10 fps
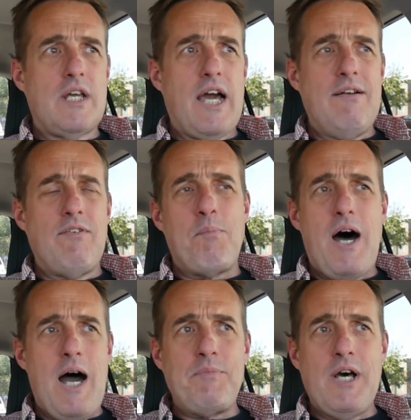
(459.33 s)
kind of a
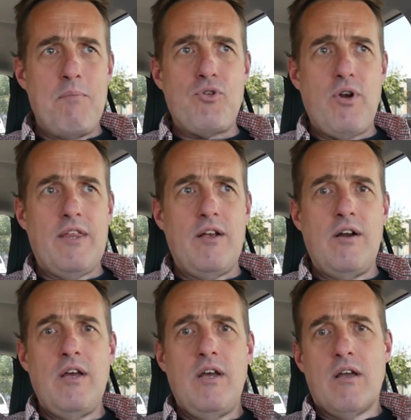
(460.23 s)
pop-top trailer
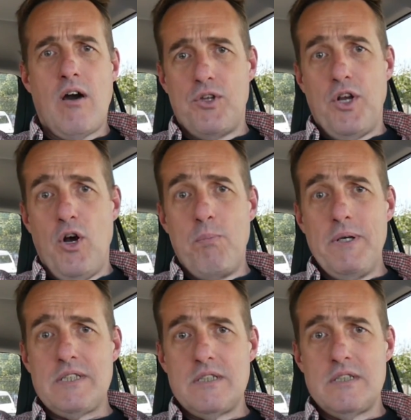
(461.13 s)
called an
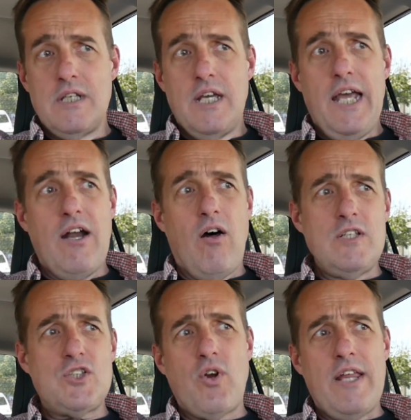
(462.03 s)
Opus, and all
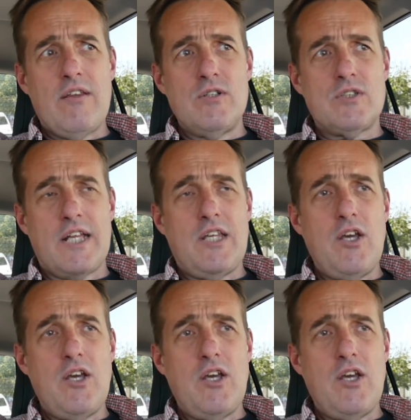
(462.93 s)
these trailers, like the